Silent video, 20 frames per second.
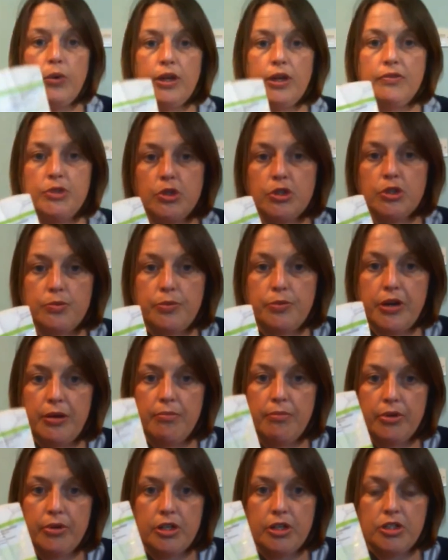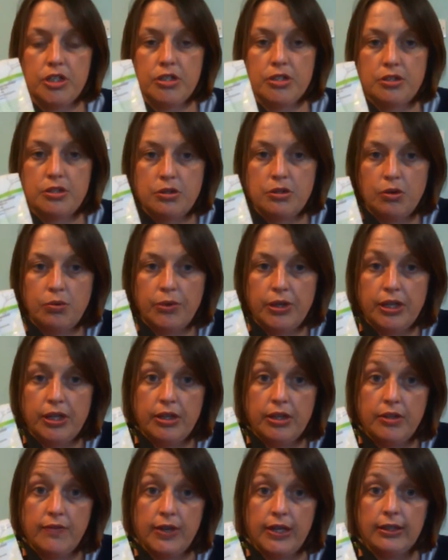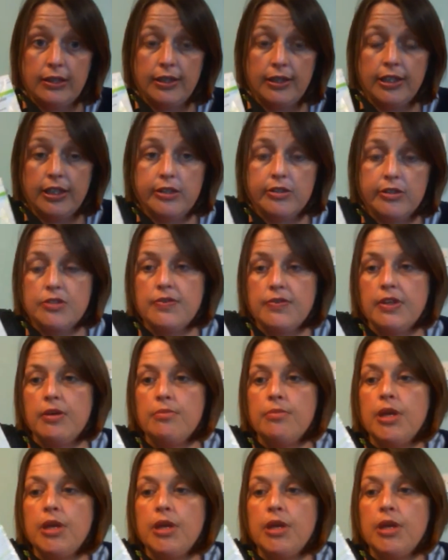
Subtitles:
We have Dr. Brown brushes, so we need the vent cleaners for them.